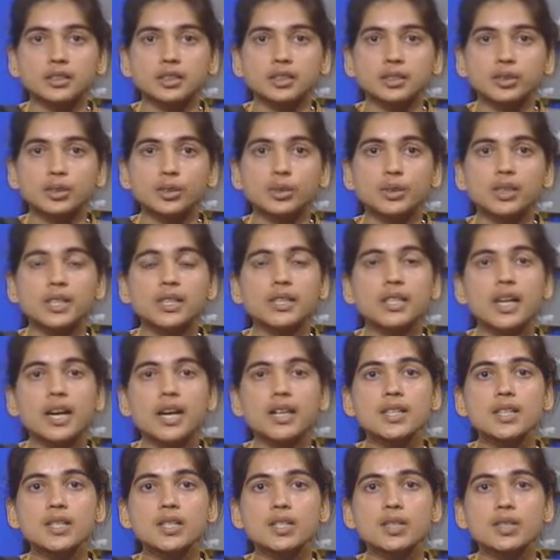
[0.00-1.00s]
So it
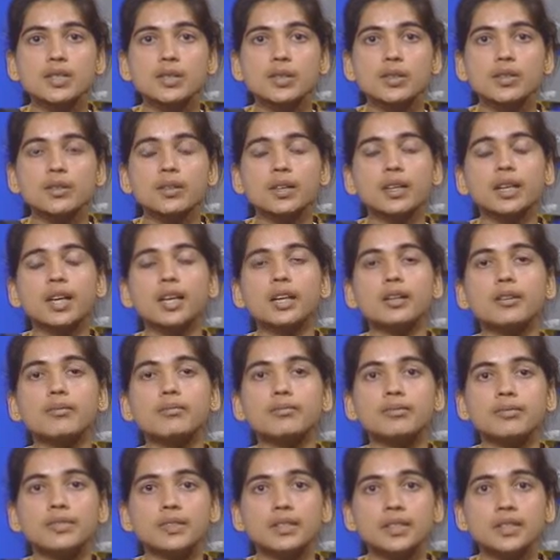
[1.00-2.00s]
has to
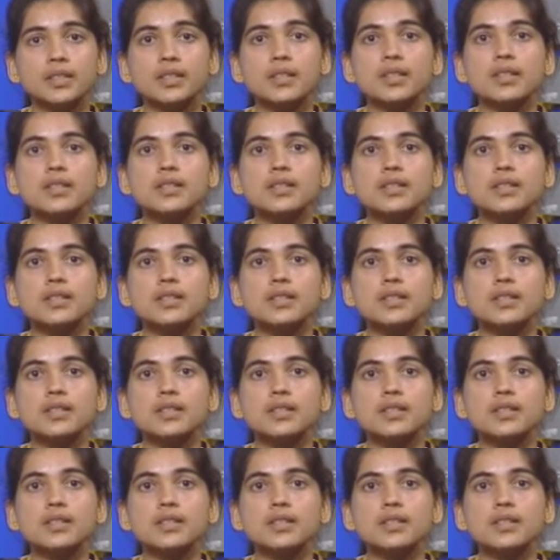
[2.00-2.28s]
given